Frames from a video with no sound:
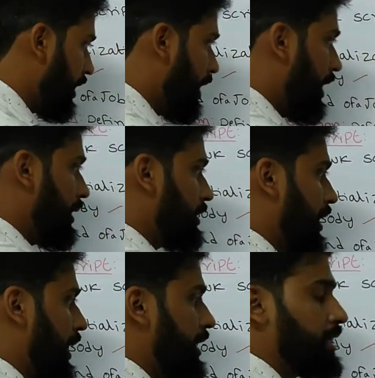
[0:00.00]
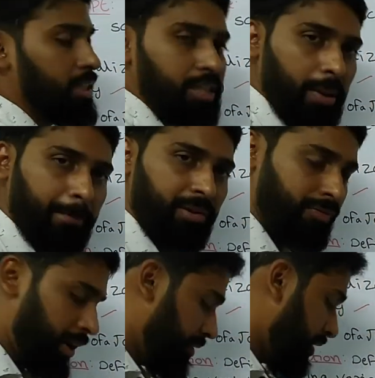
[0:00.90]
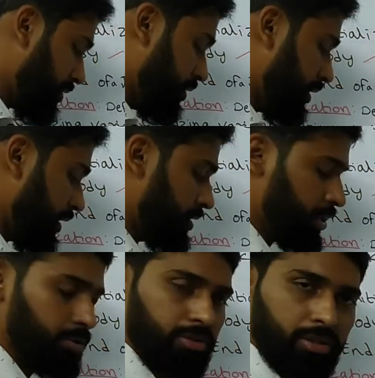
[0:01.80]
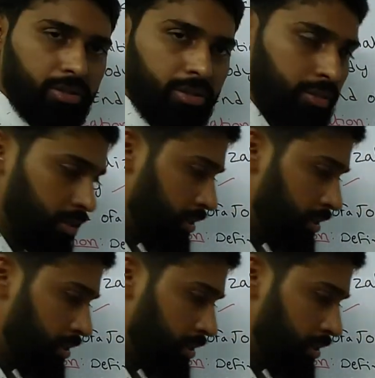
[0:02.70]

the line in the sample file, we are going to execute this.